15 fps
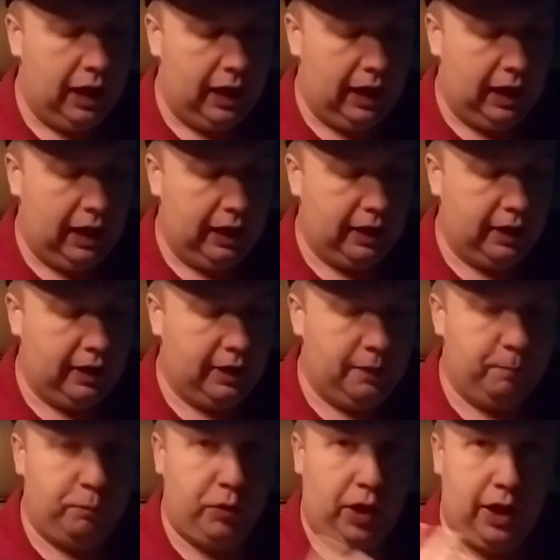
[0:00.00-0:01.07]
And
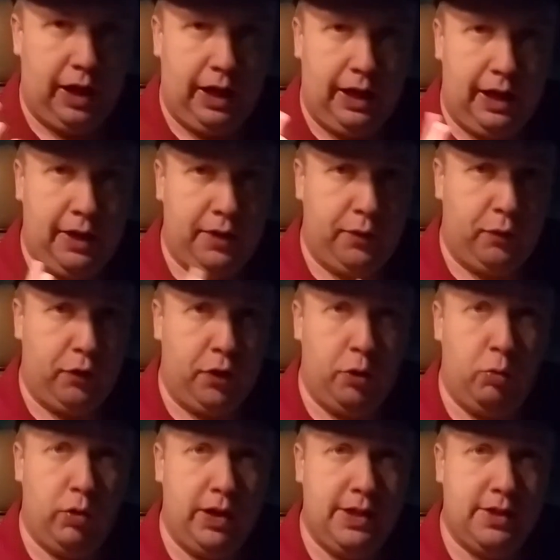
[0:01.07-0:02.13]
I asked for no
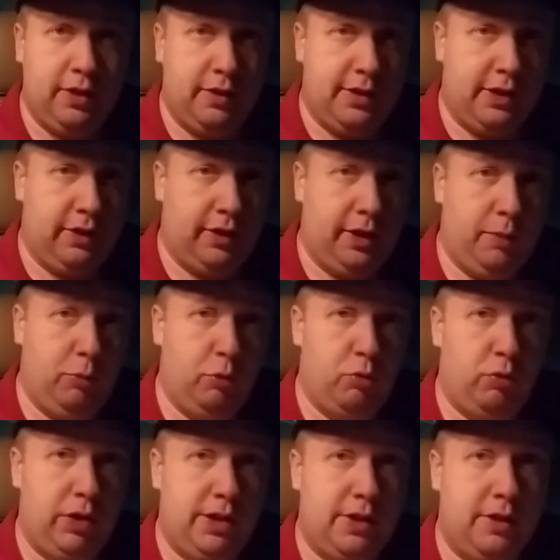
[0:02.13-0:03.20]
red sauce. Now, it comes with
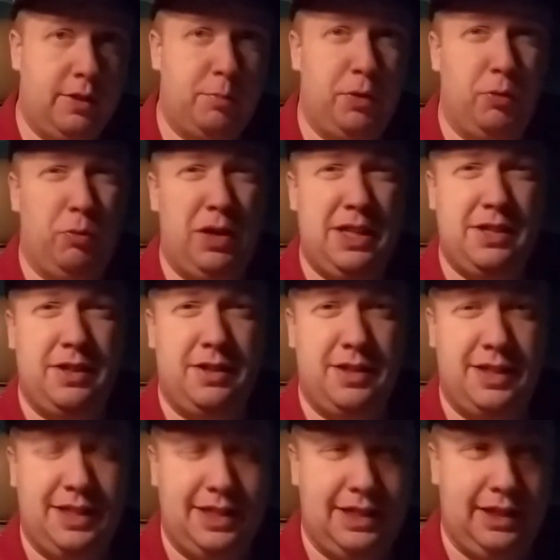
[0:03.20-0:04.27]
red sauce, but the red
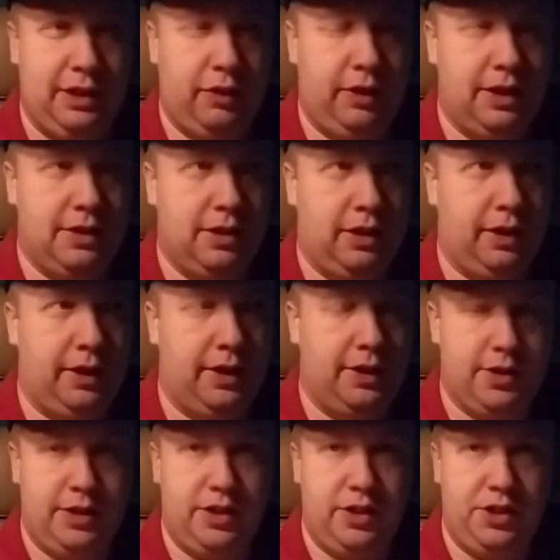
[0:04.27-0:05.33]
sauce, has a lot of things
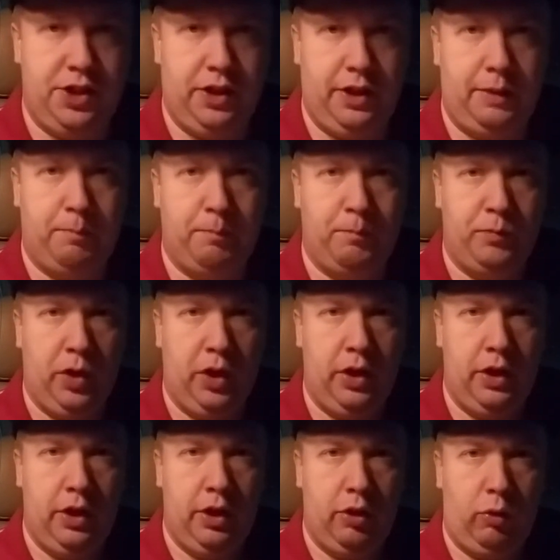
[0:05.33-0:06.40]
like chili,
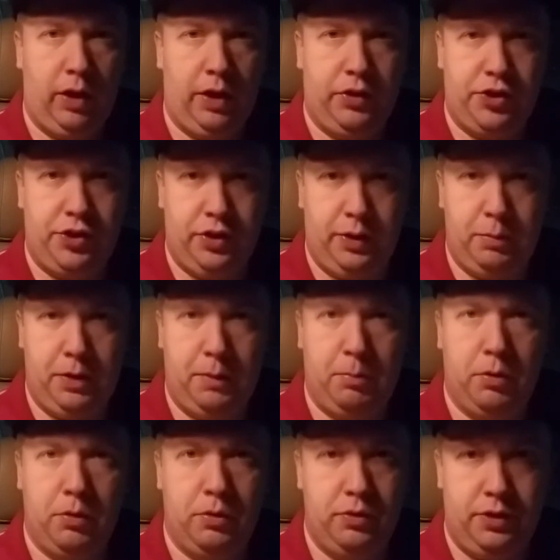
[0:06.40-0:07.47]
ground chili
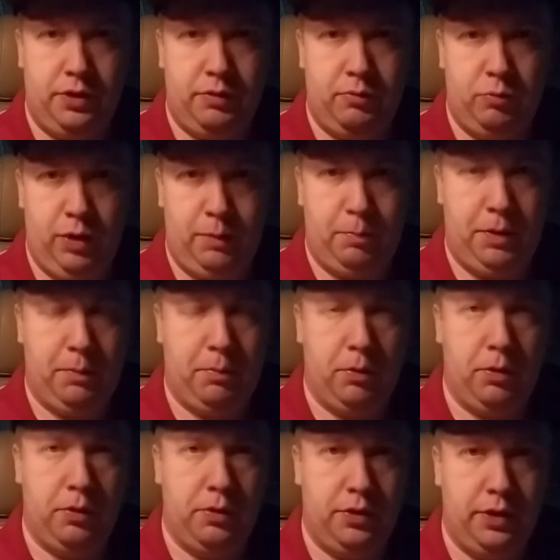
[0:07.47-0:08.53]
peppers, and red
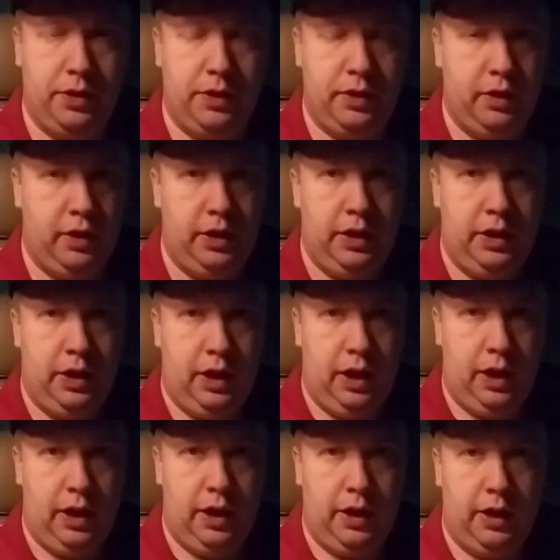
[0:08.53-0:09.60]
peppers, and
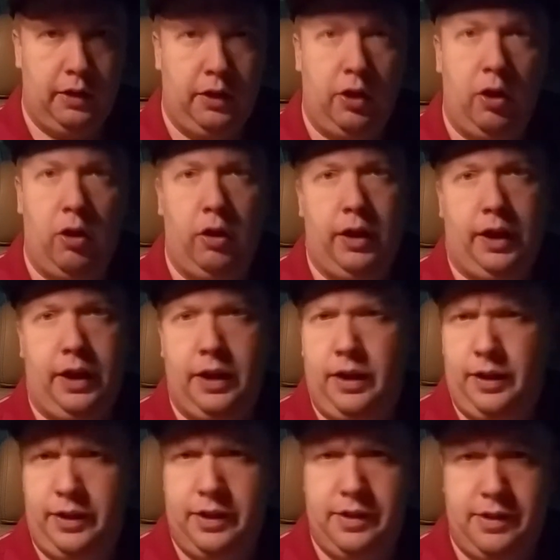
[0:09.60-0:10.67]
garlic and
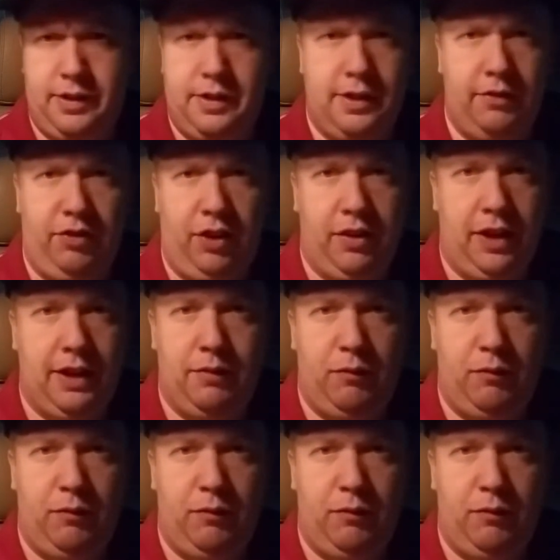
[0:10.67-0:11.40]
onions and stuff like that.